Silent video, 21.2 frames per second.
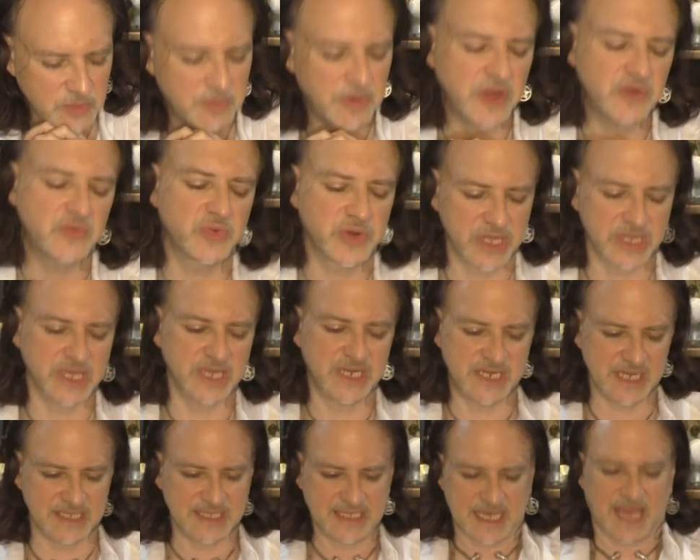But really
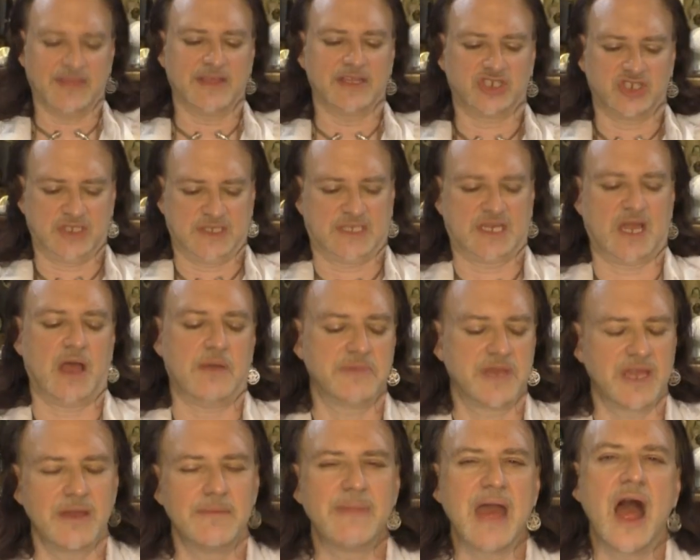does say that she's
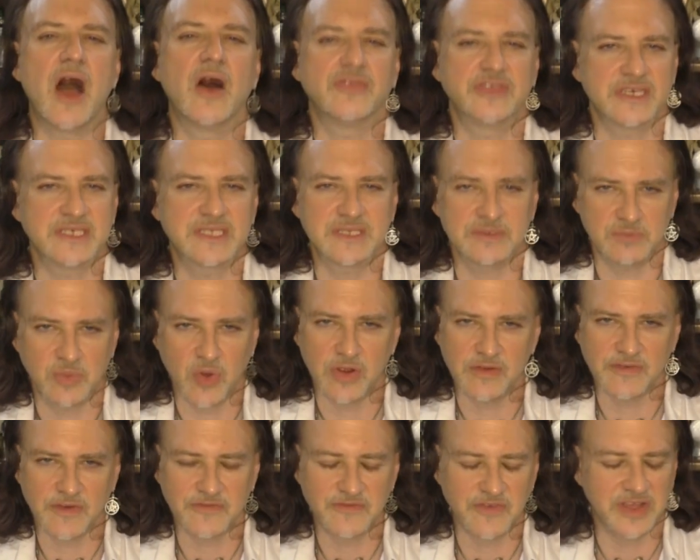coming about this in more
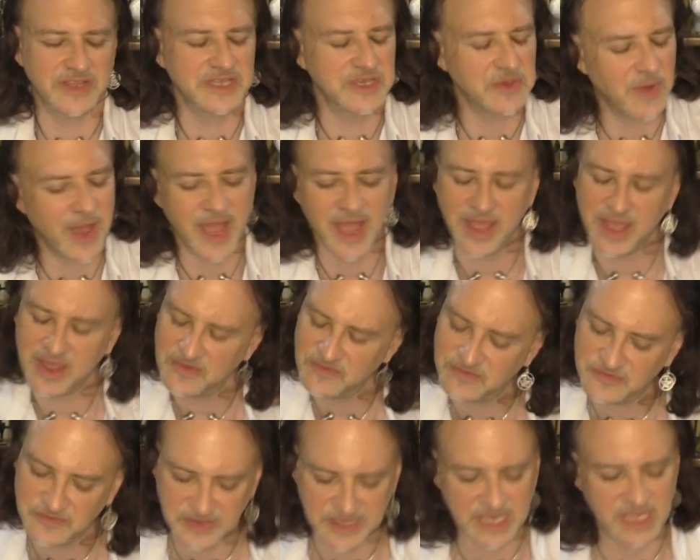of a friendly way. I can
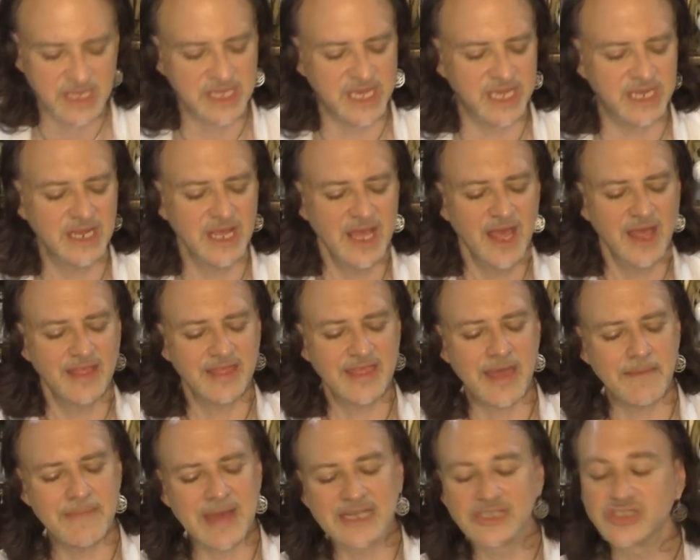feel it.
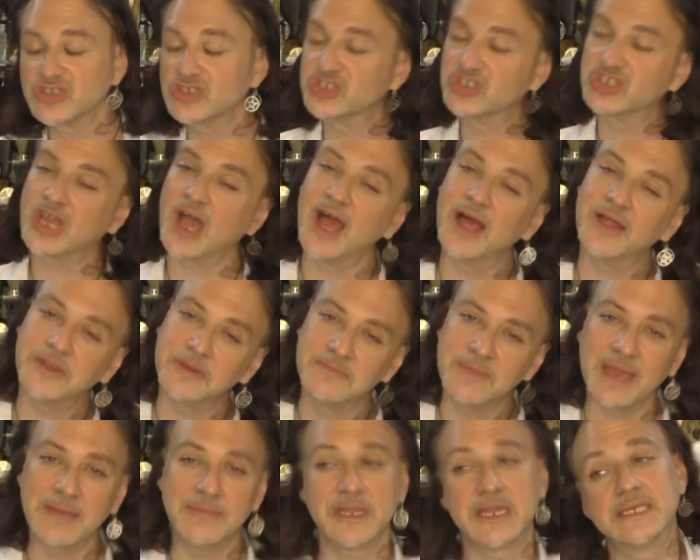That magical child, and
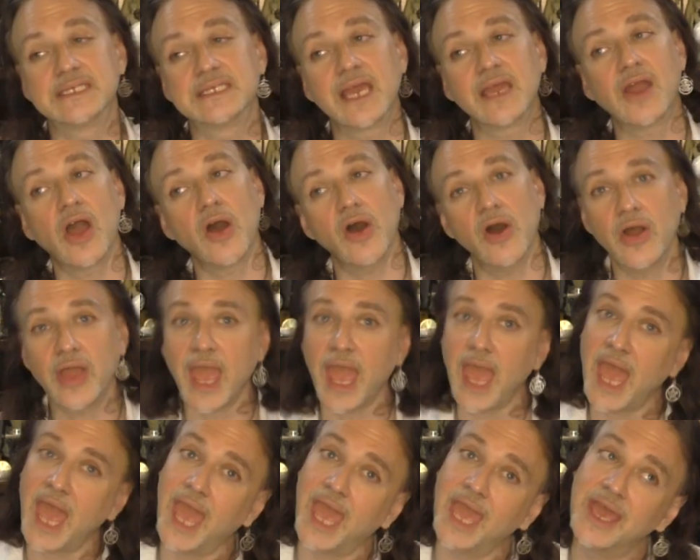maybe there's like, oh,
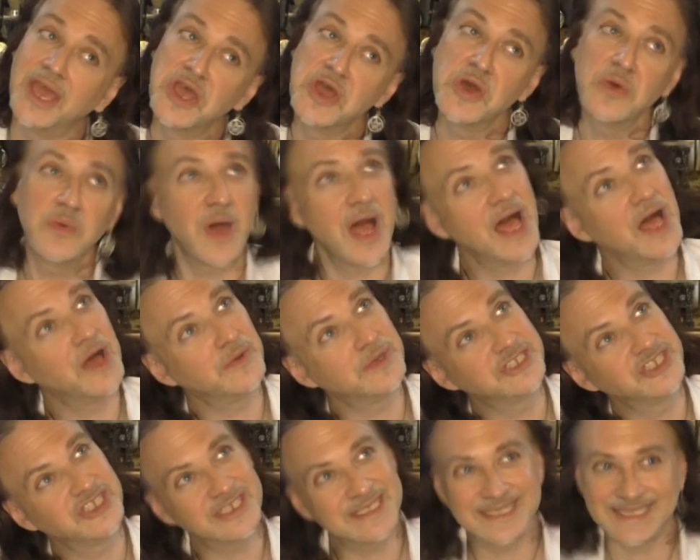okay, well,
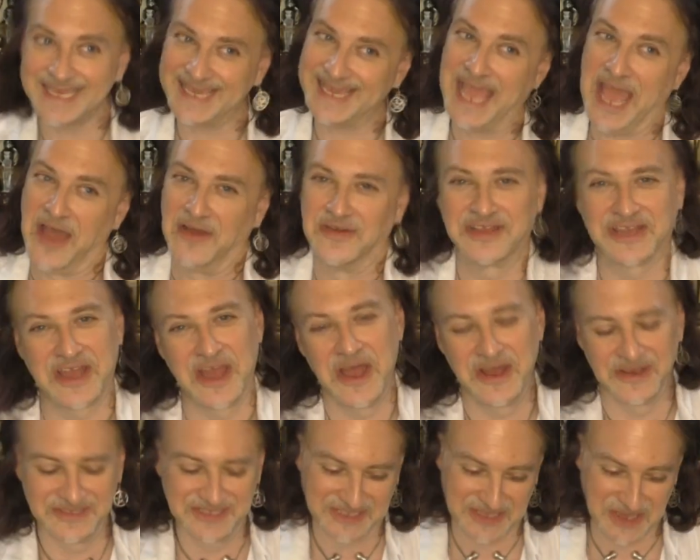we'll just see how it
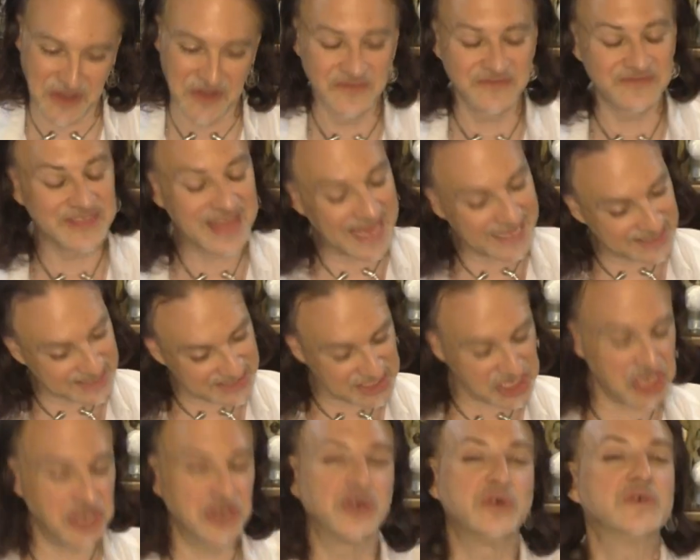goes. So if that's
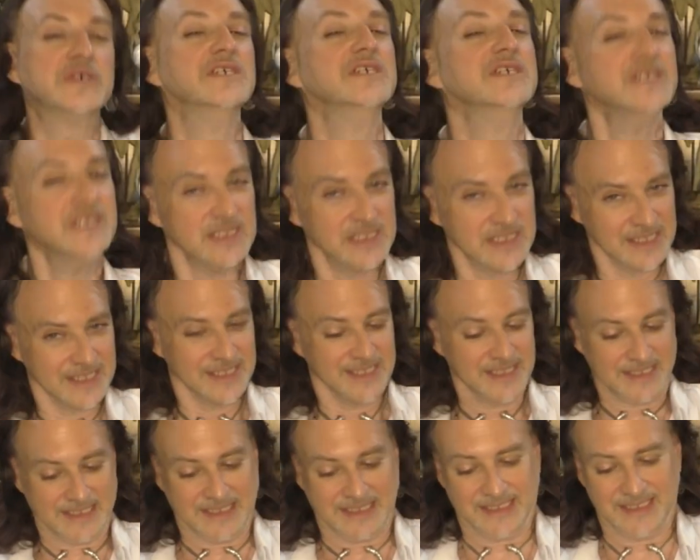you,
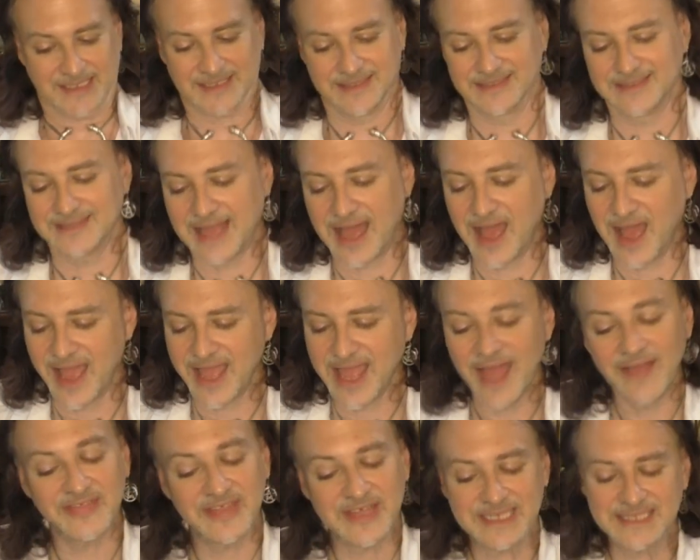I
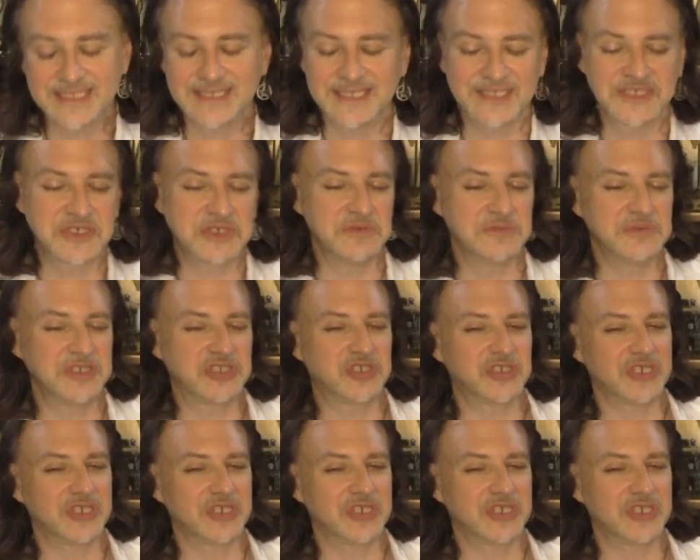get this. This could be